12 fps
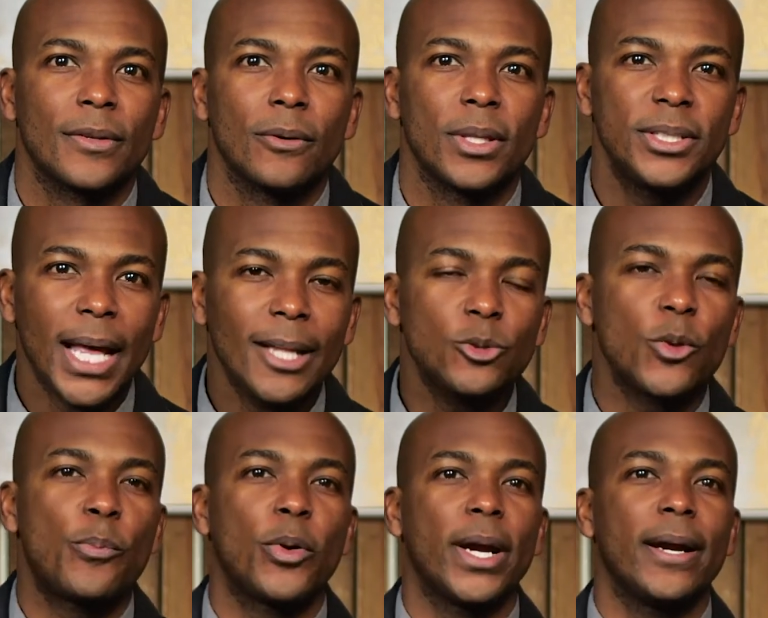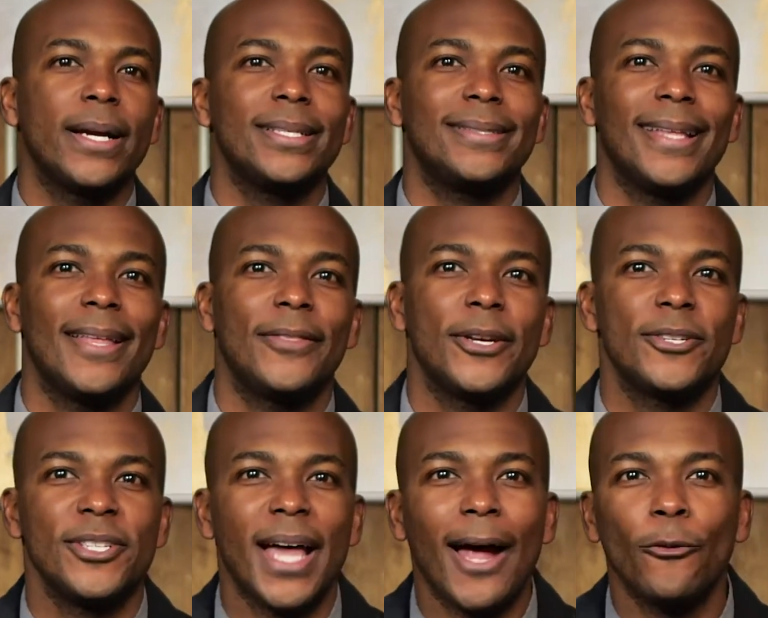The challenge with prayer is that
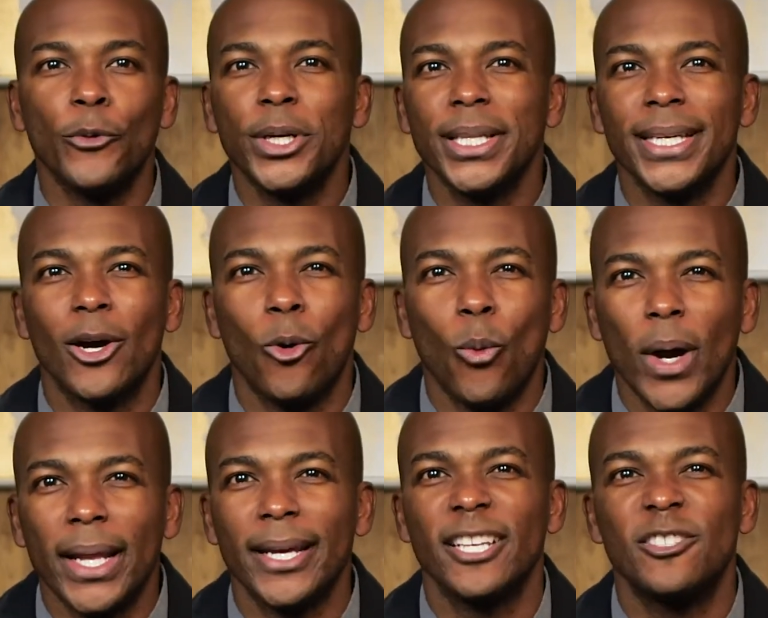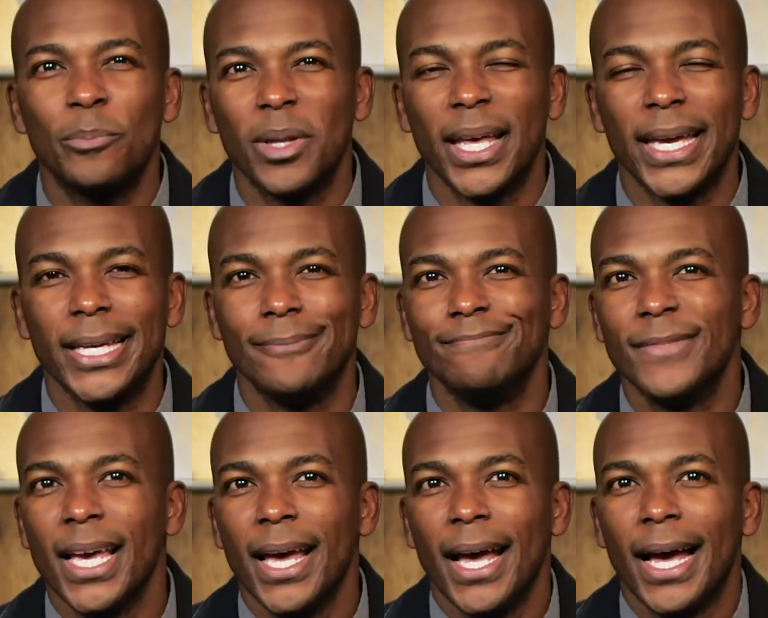there's not really a way to explain
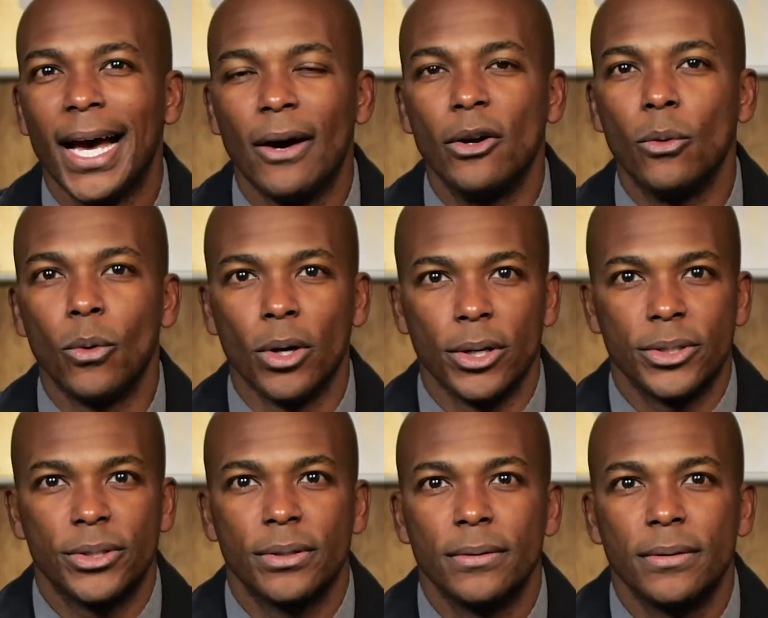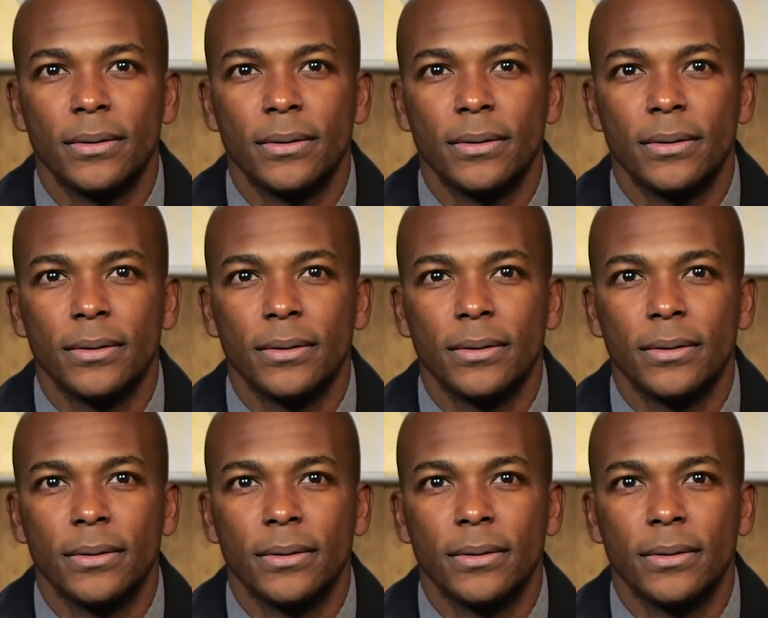how it works.